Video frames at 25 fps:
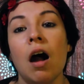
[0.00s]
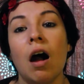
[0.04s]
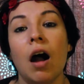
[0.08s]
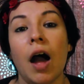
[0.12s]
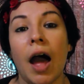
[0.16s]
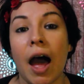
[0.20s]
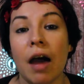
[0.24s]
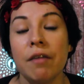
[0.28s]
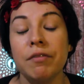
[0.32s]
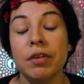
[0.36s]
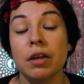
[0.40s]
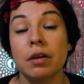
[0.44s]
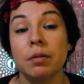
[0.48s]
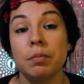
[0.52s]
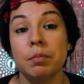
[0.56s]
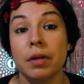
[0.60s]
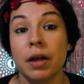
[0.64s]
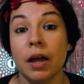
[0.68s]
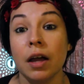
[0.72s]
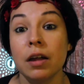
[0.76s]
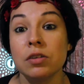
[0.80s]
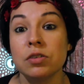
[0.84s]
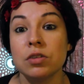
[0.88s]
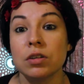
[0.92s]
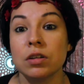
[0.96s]
having
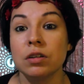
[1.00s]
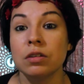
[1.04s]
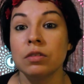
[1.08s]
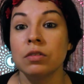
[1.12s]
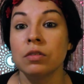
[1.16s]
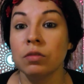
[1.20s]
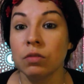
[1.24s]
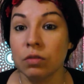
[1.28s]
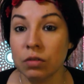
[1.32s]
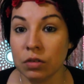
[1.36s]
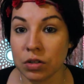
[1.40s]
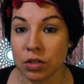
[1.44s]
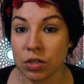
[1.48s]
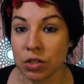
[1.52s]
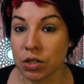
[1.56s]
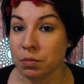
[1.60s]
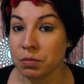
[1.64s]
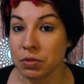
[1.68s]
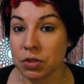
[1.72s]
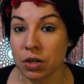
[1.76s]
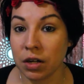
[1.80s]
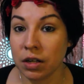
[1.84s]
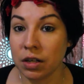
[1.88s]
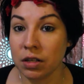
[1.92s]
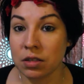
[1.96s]
compassion, which I'm
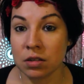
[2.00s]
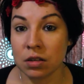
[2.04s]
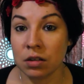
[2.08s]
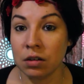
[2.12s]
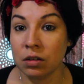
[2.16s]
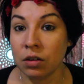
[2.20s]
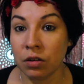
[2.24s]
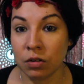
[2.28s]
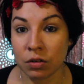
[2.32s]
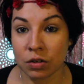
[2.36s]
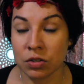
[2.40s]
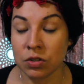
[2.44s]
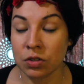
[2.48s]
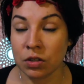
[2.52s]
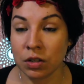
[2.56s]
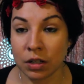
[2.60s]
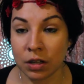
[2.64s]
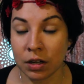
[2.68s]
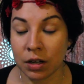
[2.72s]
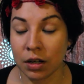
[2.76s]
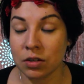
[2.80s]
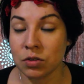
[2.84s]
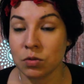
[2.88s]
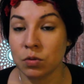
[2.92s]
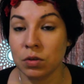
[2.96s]
sorry that's going to go into the
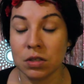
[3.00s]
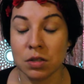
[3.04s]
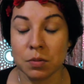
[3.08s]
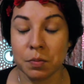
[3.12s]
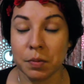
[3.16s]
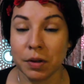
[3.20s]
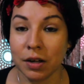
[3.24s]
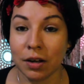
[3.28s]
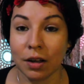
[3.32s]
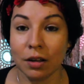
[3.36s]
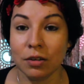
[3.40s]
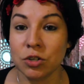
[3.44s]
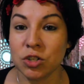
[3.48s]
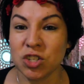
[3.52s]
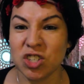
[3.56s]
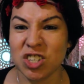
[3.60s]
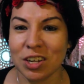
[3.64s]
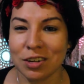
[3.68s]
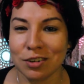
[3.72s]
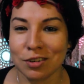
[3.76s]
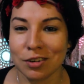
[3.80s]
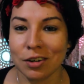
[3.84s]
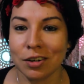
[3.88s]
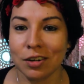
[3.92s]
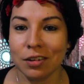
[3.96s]
next ones, but I'll just
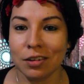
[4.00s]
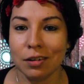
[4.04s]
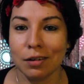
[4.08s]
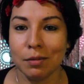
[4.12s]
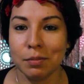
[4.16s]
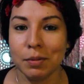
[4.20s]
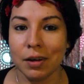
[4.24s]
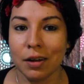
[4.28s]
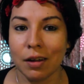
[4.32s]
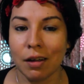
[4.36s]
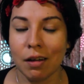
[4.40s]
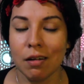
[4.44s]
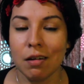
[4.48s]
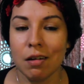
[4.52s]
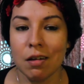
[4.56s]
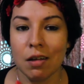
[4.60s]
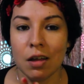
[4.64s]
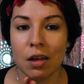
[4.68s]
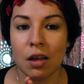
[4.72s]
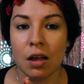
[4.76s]
touch on it a little bit now.